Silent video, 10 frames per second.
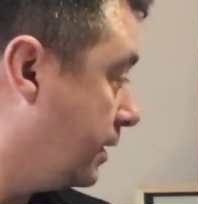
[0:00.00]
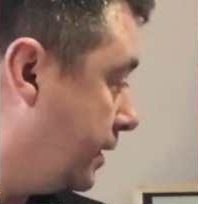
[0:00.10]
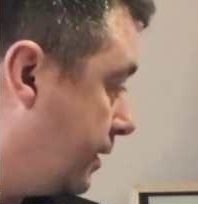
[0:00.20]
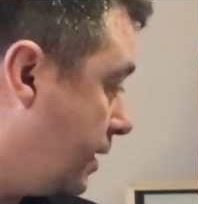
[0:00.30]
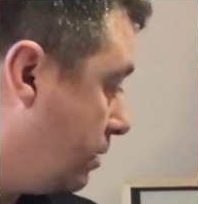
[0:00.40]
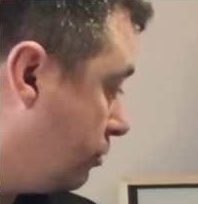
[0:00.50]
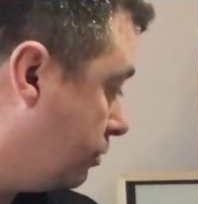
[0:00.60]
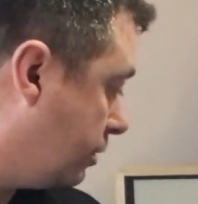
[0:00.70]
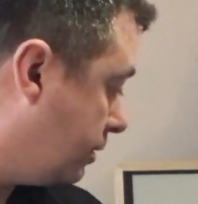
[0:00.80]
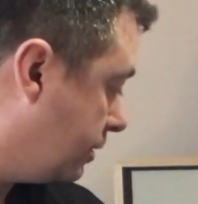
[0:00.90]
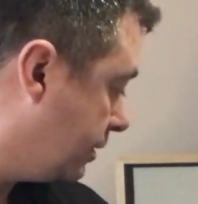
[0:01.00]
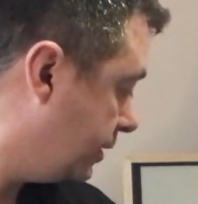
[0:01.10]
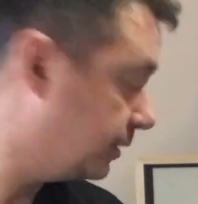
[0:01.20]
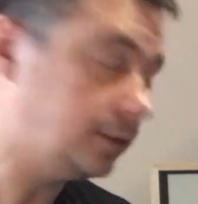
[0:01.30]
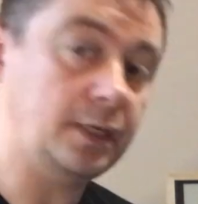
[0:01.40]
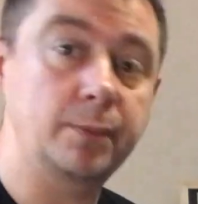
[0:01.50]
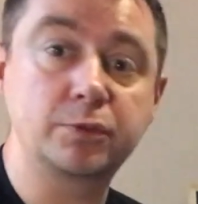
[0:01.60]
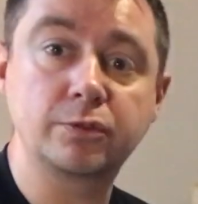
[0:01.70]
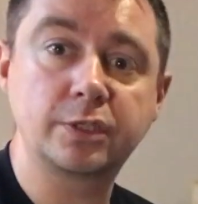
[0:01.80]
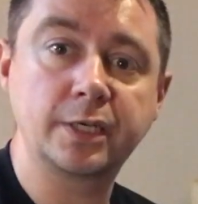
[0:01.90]
And now it's time
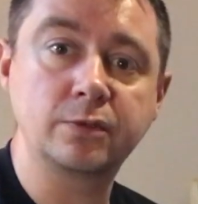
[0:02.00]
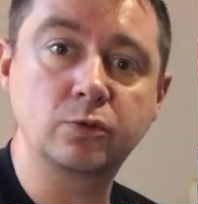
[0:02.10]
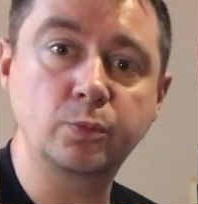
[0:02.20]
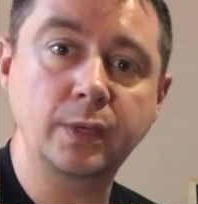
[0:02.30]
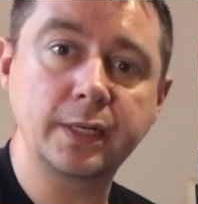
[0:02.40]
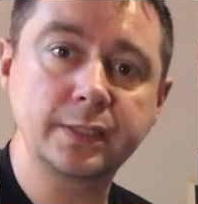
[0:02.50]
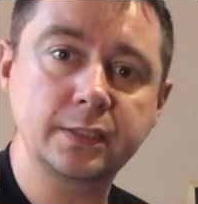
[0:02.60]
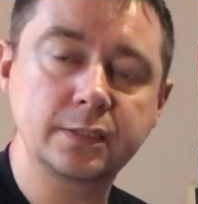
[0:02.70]
to say goodbye.